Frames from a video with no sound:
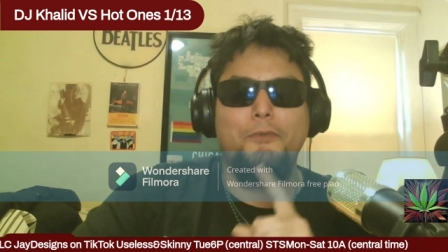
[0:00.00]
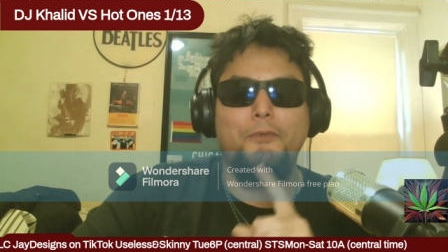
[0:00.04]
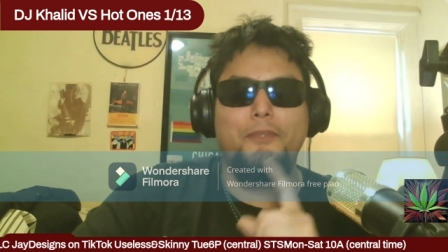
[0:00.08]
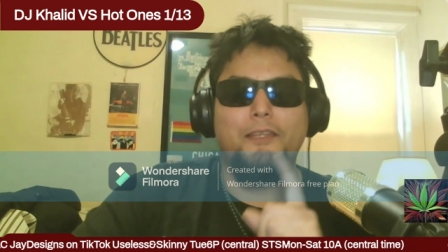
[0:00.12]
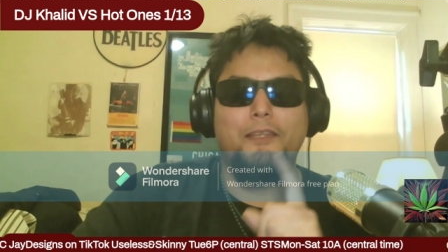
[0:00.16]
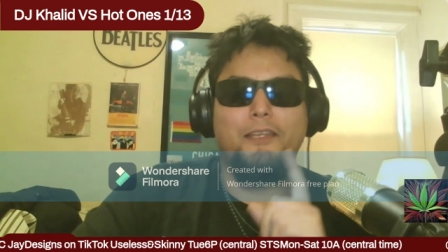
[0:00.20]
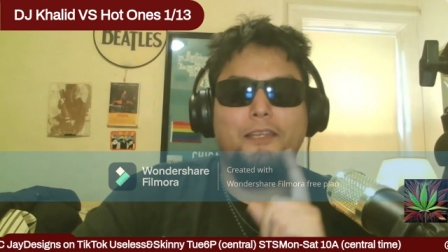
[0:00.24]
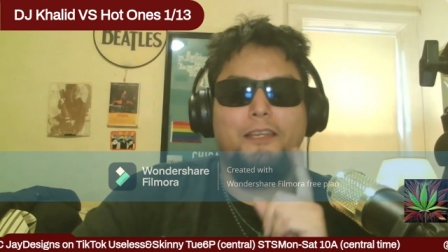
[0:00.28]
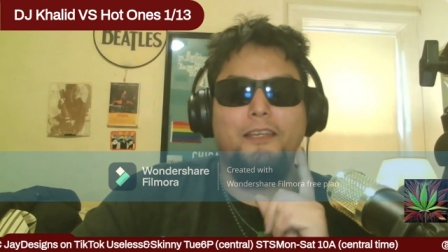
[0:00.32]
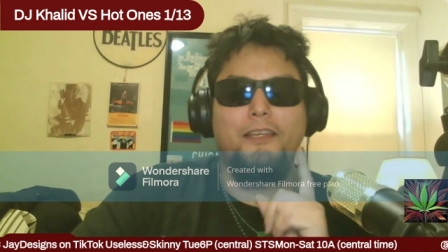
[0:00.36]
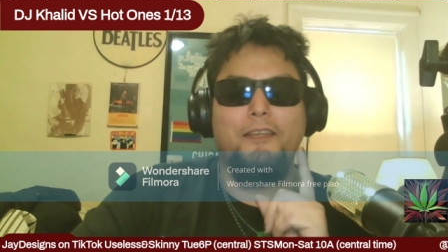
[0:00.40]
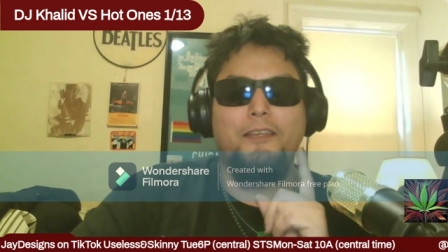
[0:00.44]

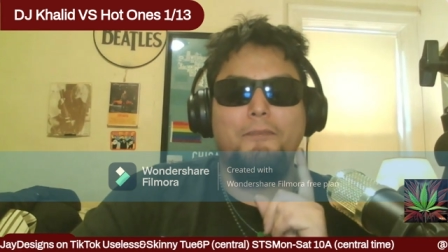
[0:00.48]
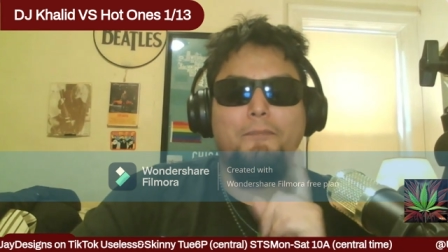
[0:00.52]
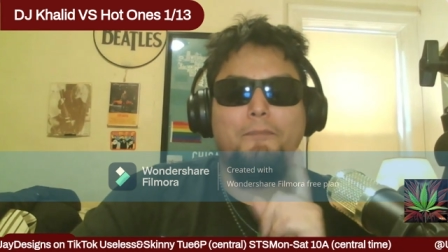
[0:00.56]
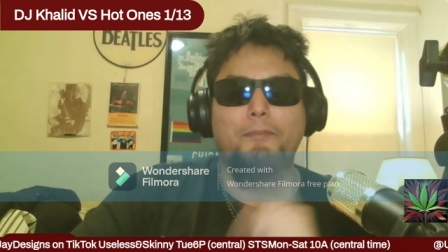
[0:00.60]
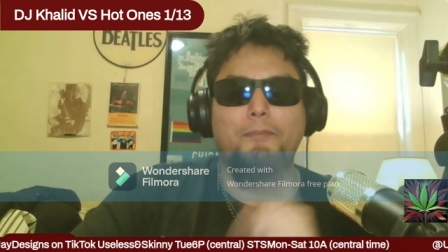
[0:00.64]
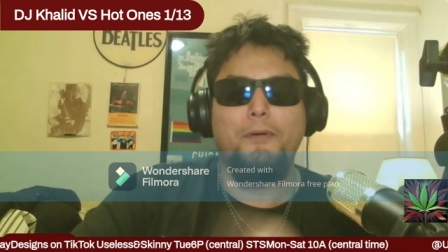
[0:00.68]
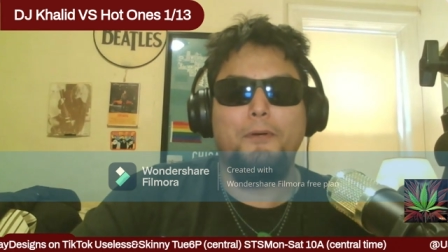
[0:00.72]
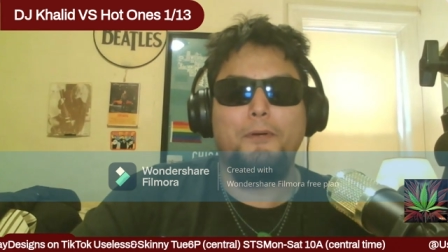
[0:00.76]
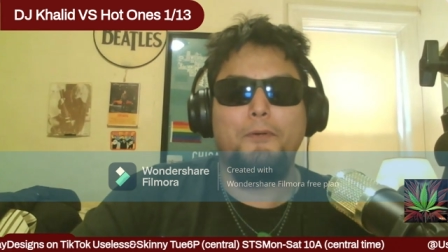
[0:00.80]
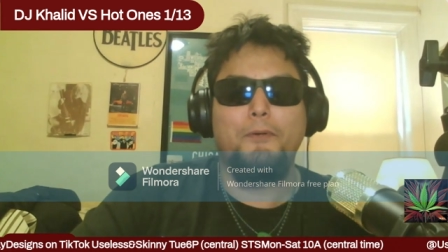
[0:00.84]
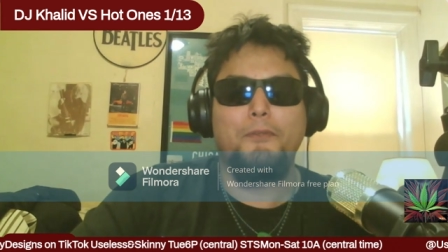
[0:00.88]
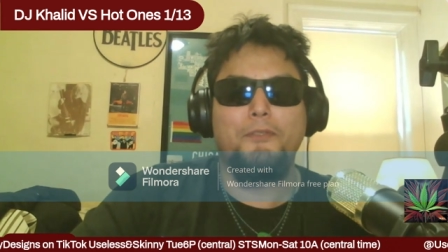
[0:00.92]
the
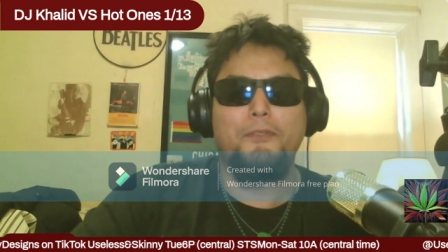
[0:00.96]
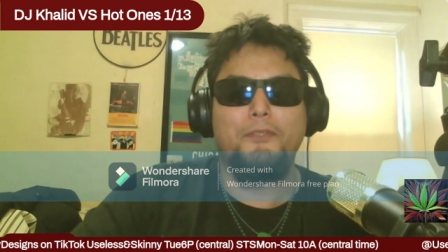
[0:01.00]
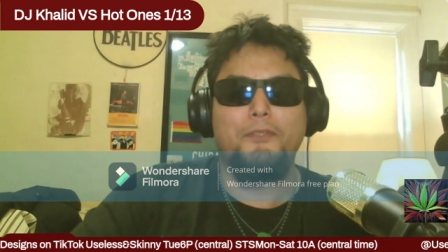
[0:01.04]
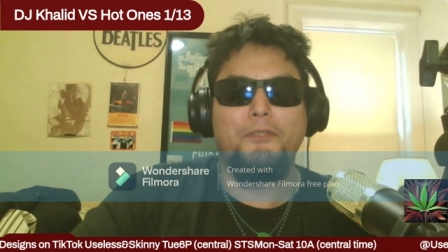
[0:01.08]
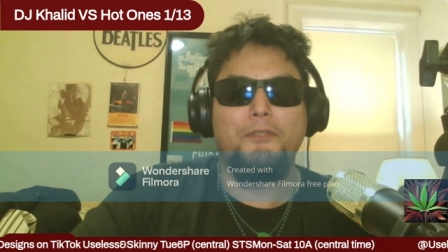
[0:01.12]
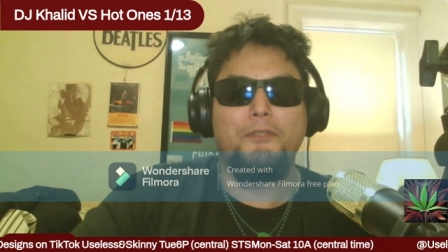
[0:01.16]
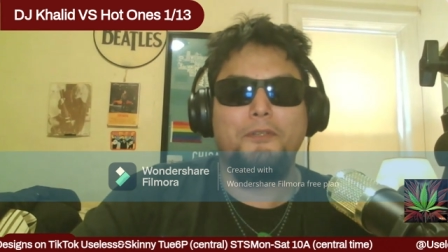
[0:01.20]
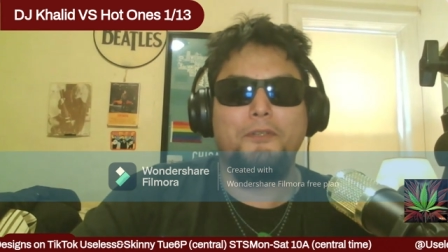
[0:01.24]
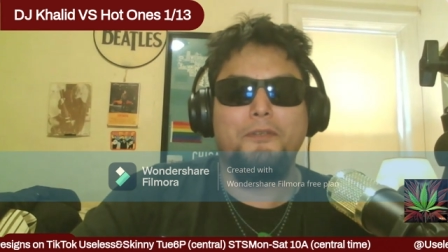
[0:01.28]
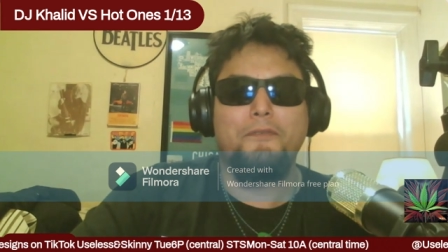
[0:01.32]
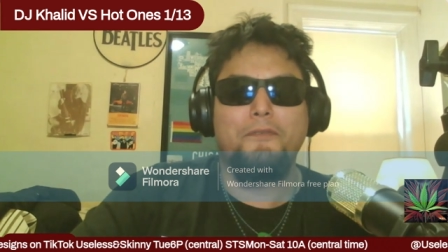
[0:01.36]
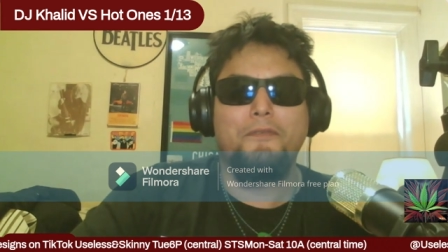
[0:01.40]

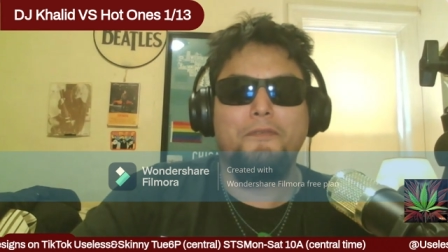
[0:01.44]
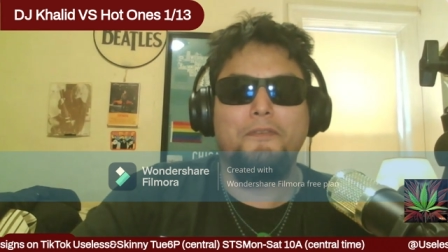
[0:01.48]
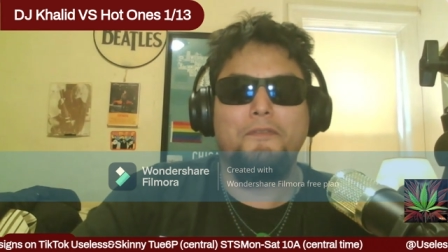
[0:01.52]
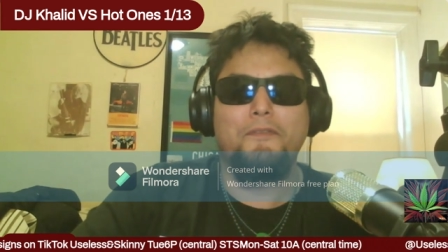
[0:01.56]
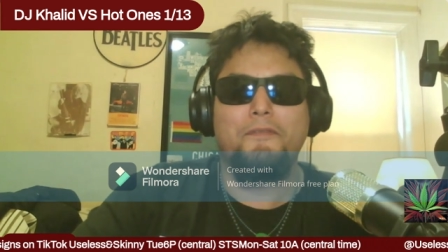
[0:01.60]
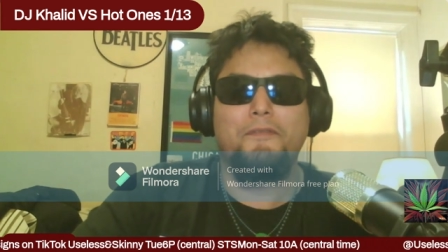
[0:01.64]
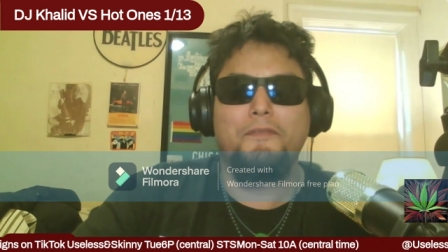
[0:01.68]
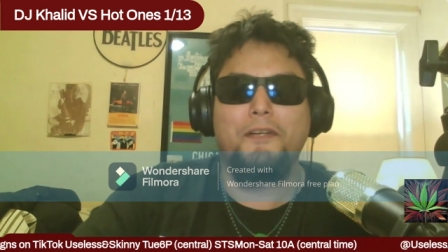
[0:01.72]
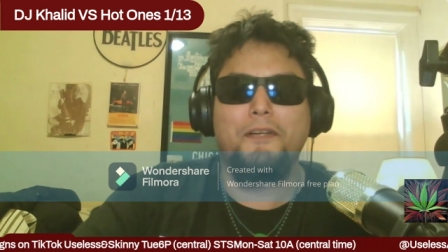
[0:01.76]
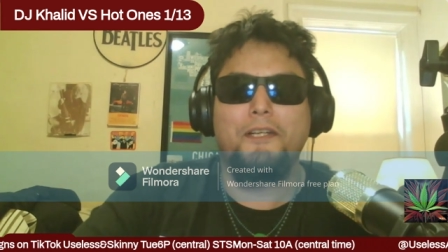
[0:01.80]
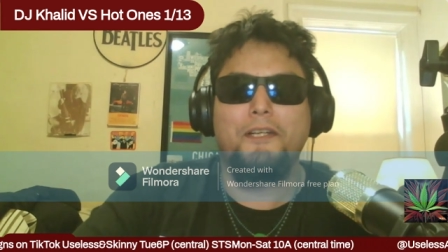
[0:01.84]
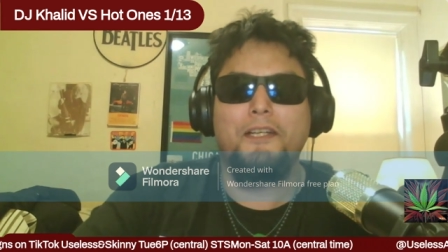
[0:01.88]
poser of the
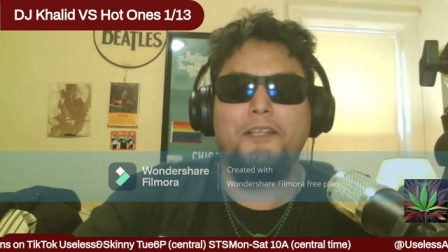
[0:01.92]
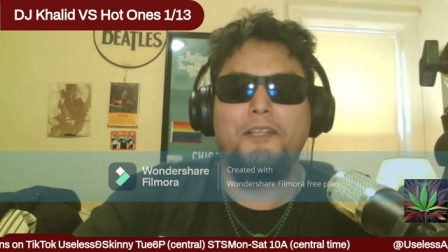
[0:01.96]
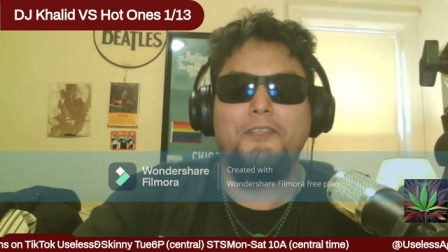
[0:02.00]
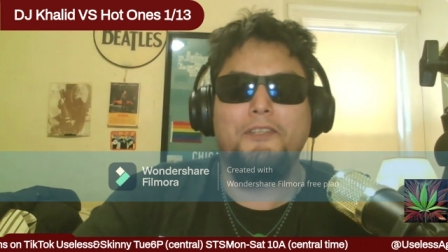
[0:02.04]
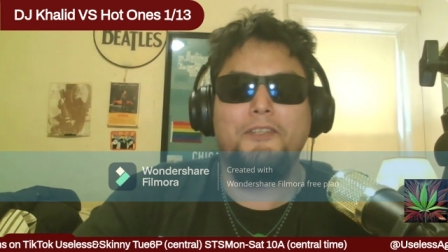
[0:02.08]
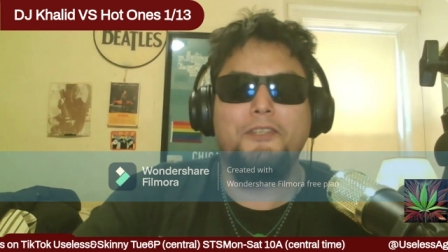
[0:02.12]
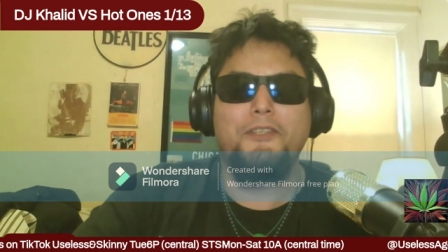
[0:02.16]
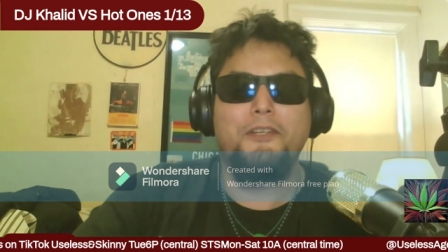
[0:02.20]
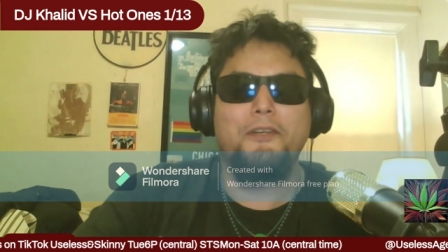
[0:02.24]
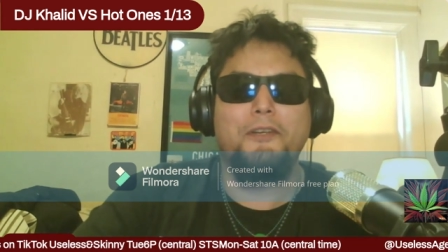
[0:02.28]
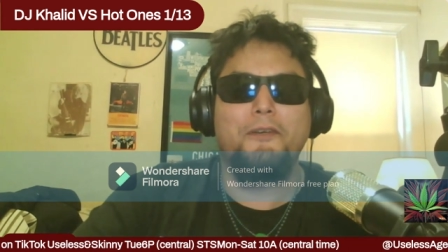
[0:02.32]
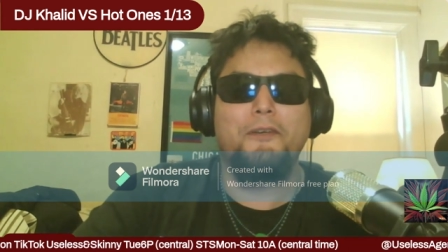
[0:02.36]
fucking
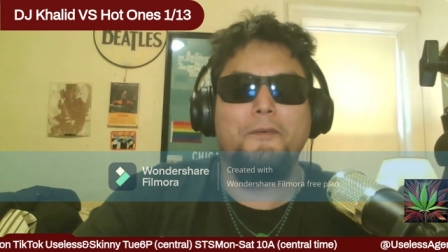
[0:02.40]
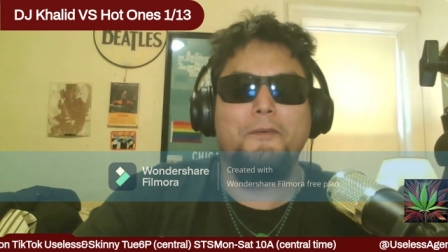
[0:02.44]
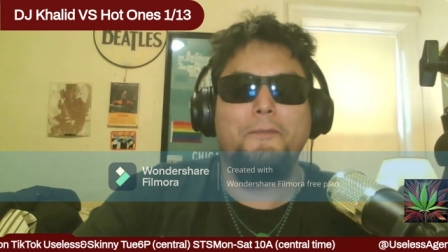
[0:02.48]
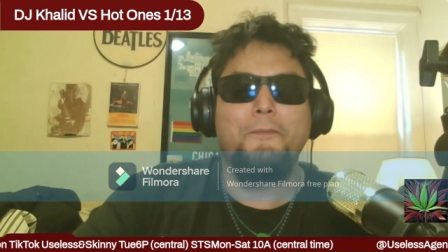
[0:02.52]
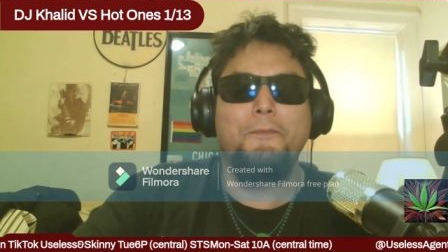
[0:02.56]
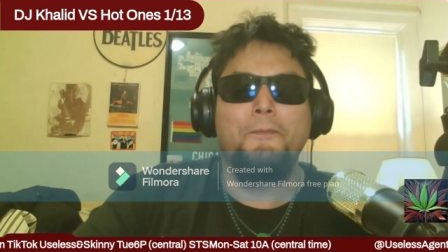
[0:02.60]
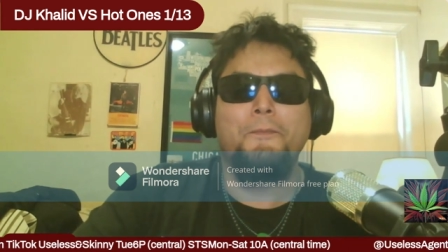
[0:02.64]
show.